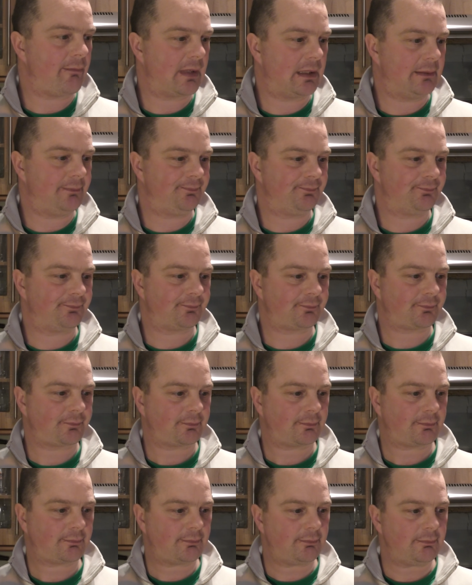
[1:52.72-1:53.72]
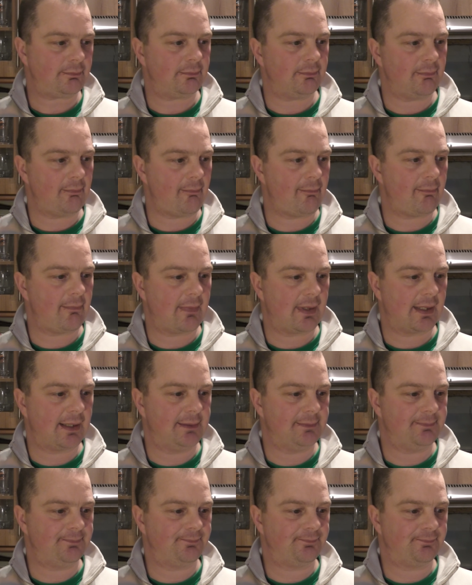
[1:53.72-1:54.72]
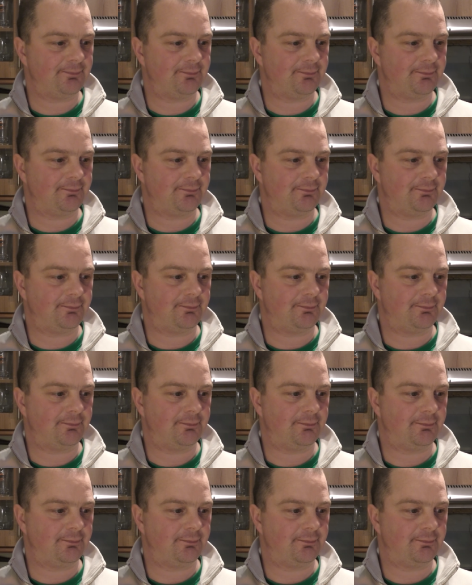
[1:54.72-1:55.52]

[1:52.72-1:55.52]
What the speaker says: No one is speaking in this clip.